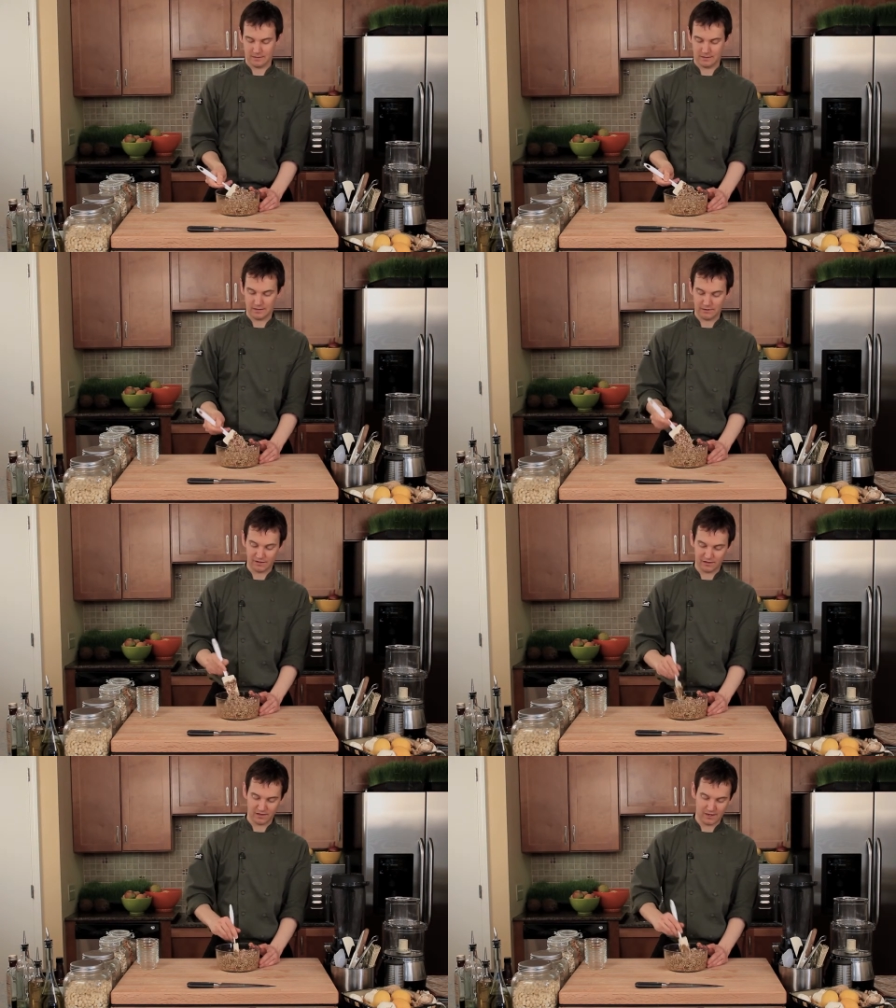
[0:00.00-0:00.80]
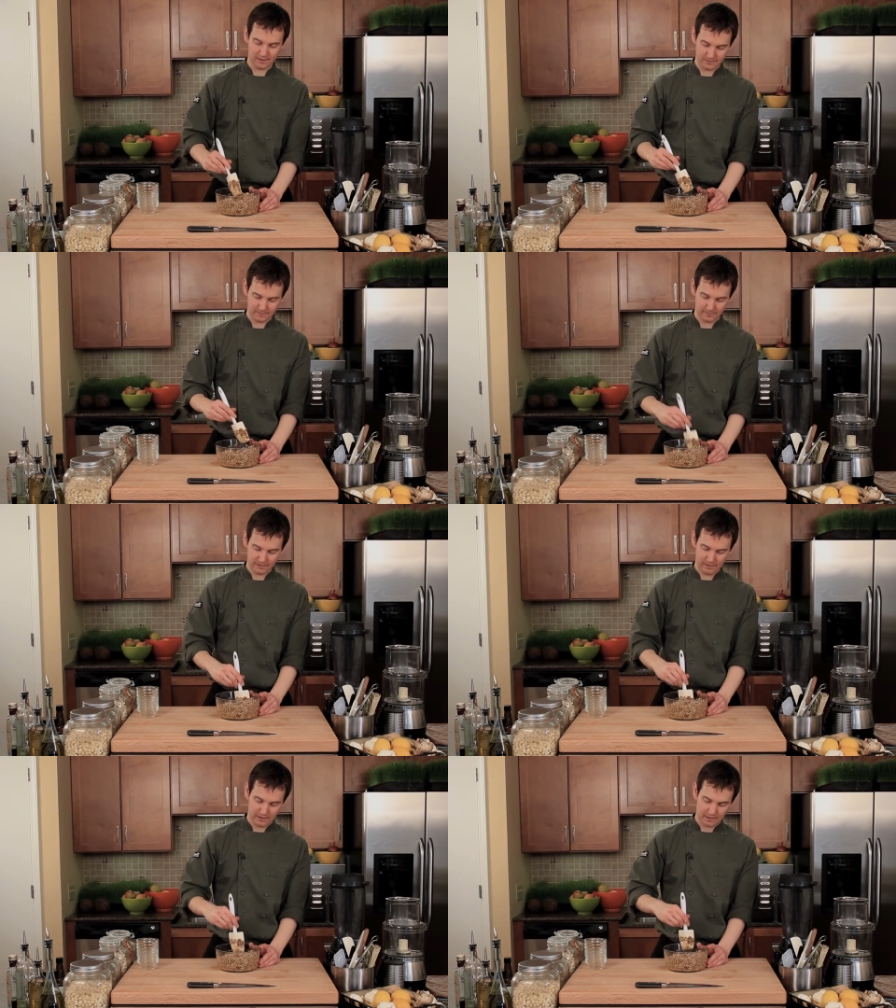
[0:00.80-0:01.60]
thing,
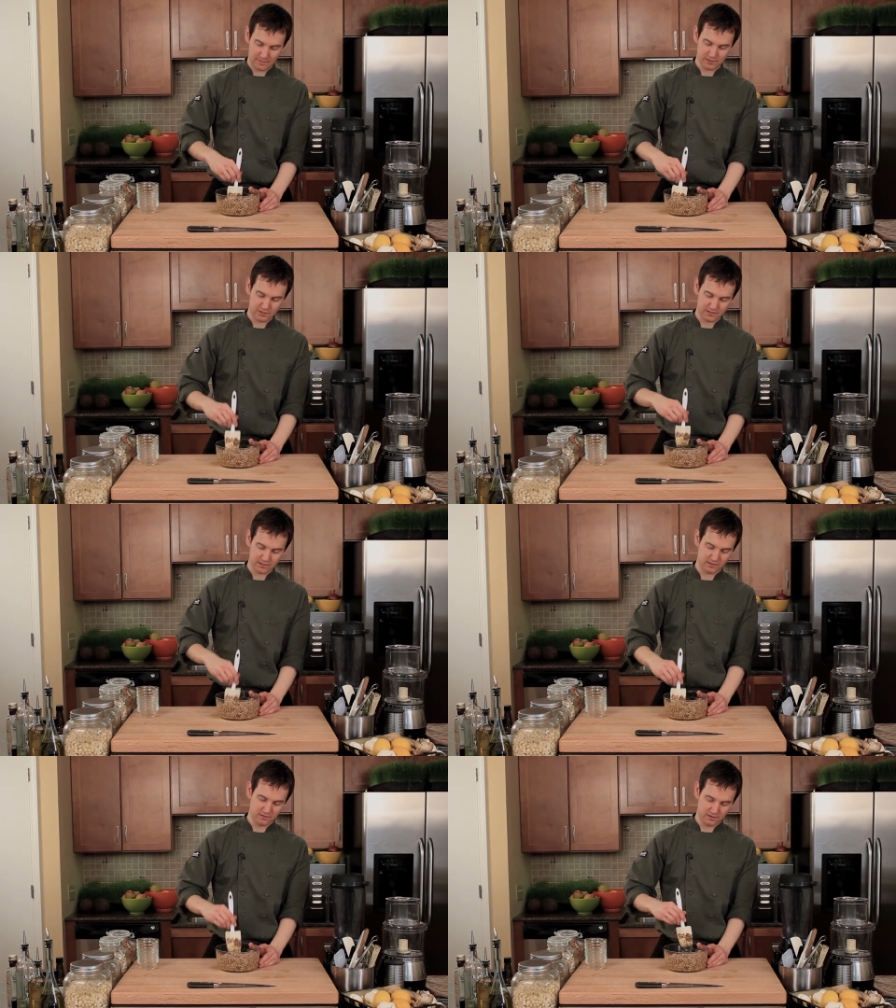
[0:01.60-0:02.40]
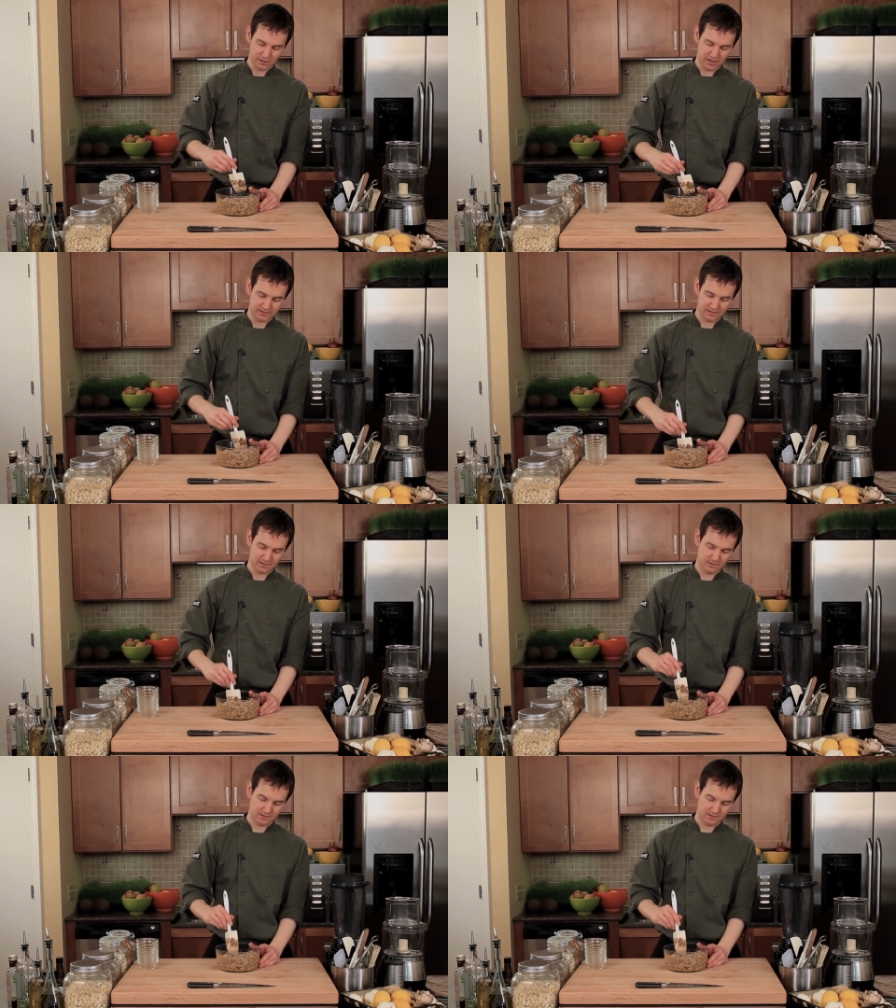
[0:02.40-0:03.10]
and much easier to digest.